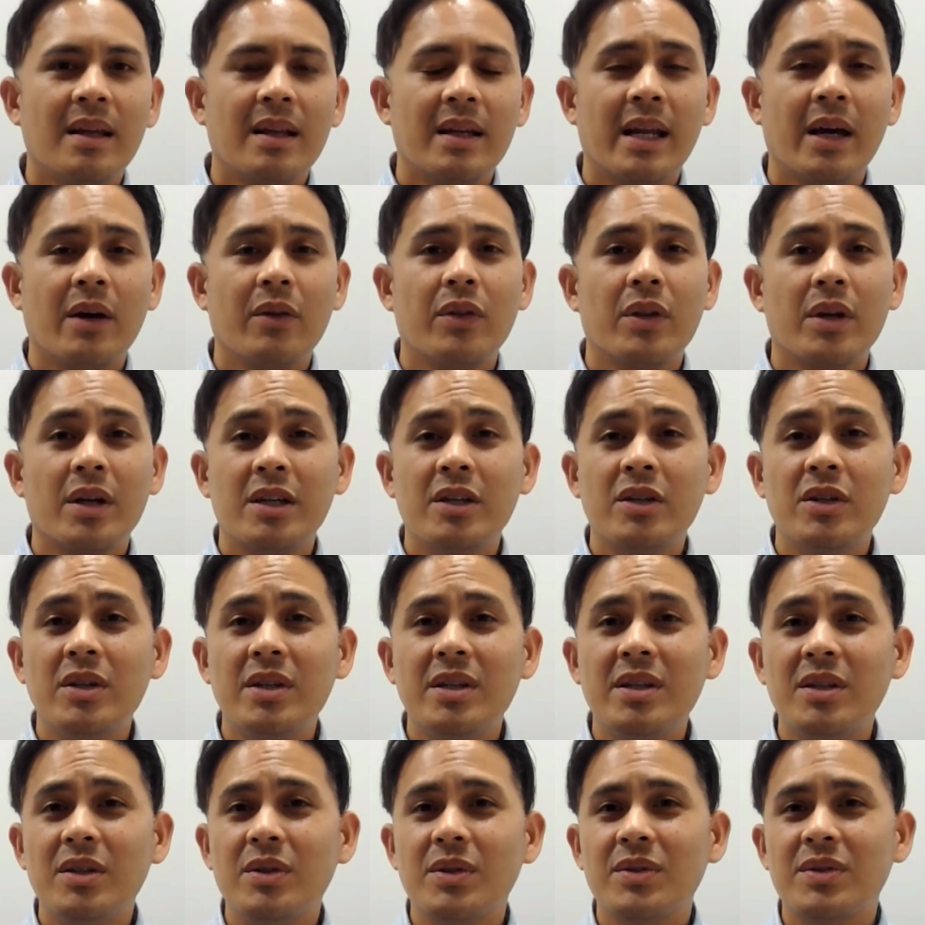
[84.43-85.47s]
Now, the
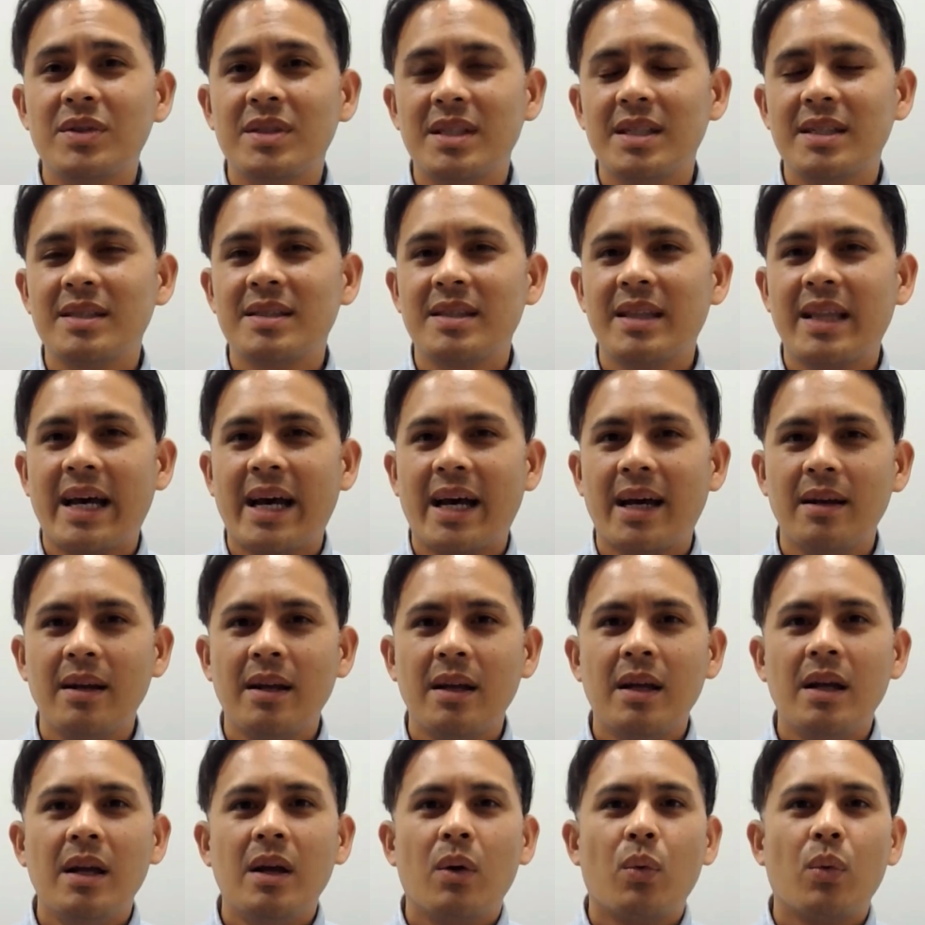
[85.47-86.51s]
good news is that
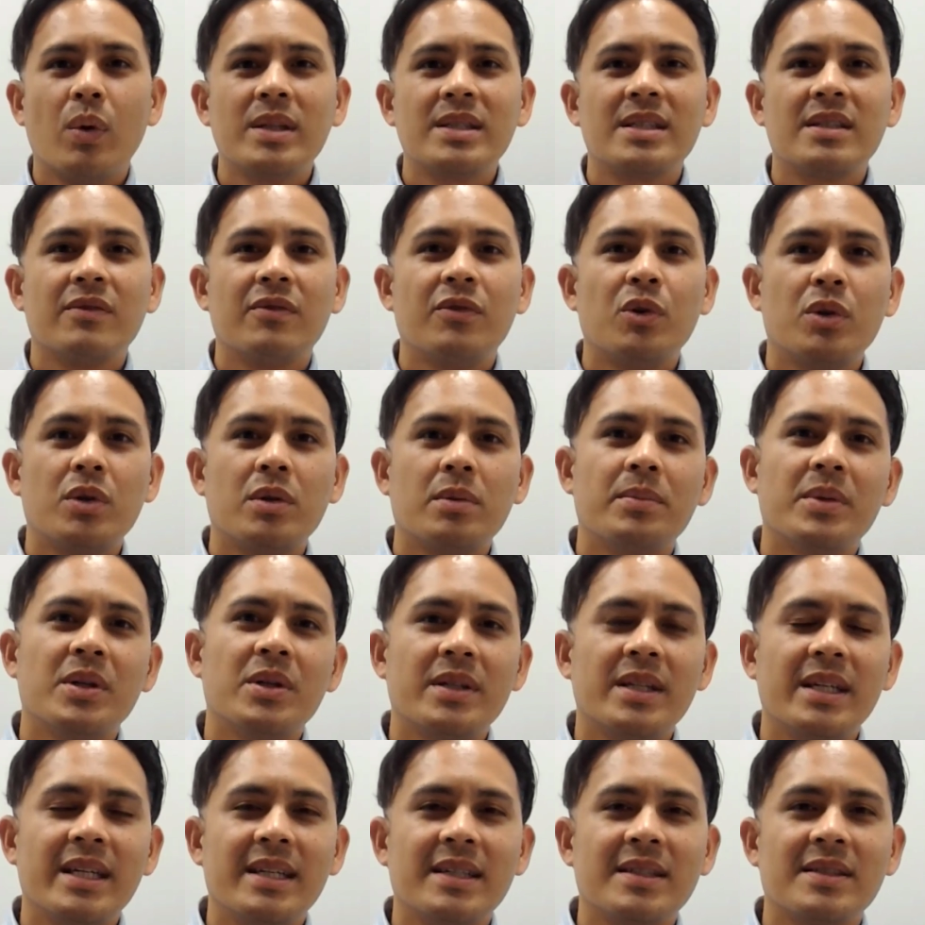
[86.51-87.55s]
once a
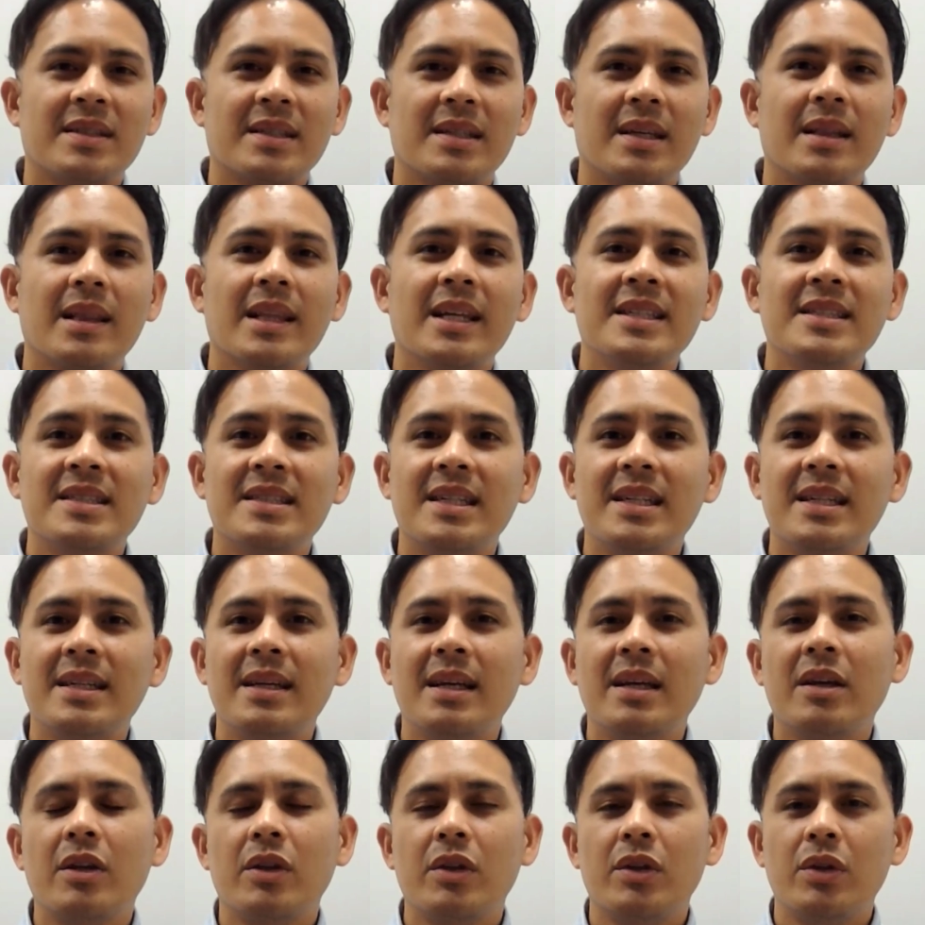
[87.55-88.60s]
vulnerability is listed,
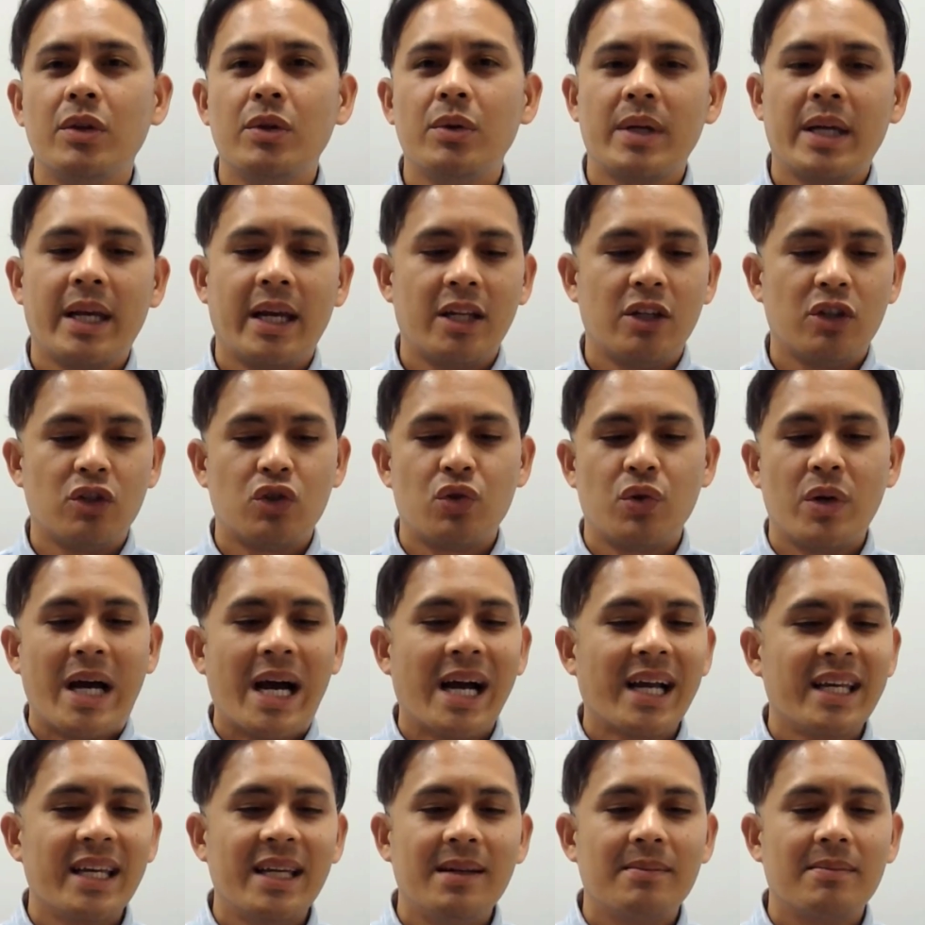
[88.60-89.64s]
you can
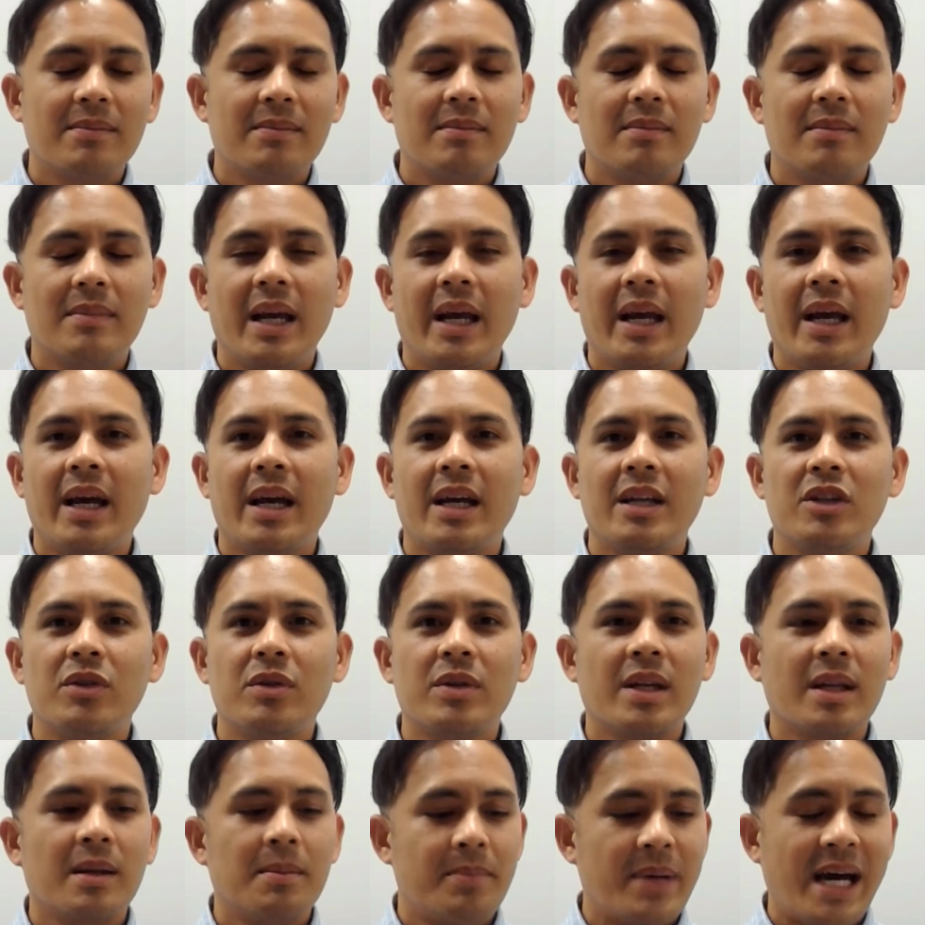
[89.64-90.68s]
track it and you
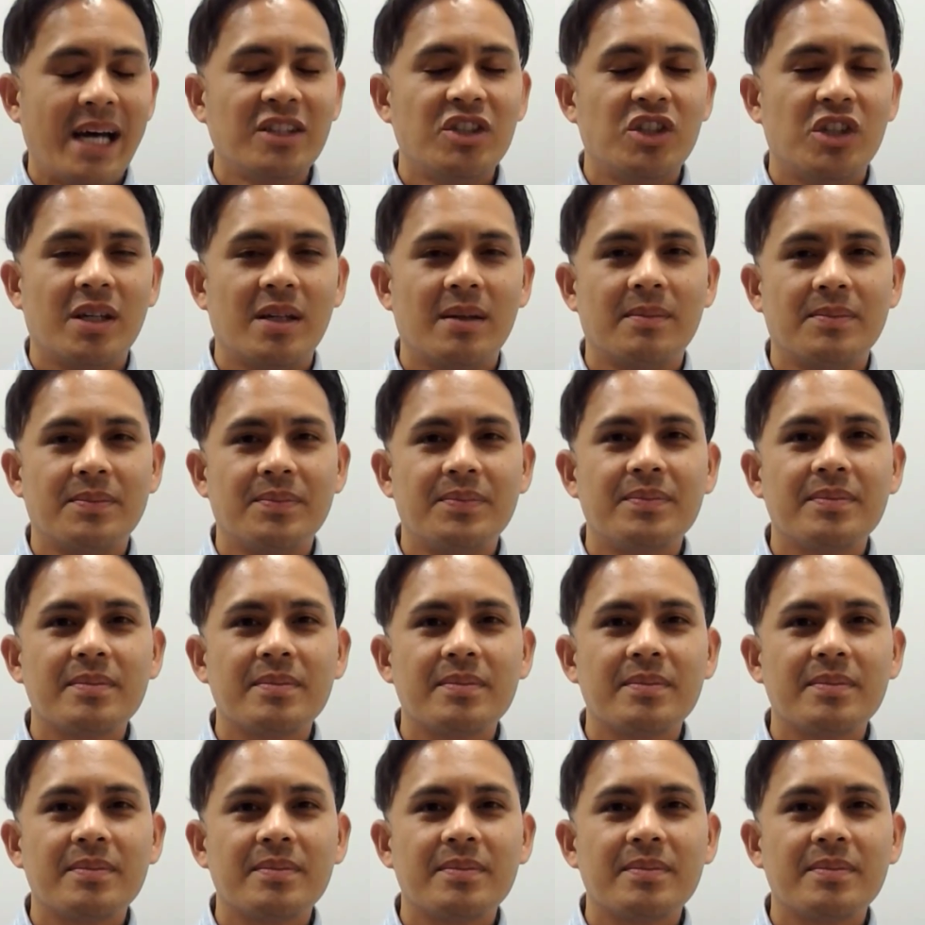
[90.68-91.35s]
can patch it.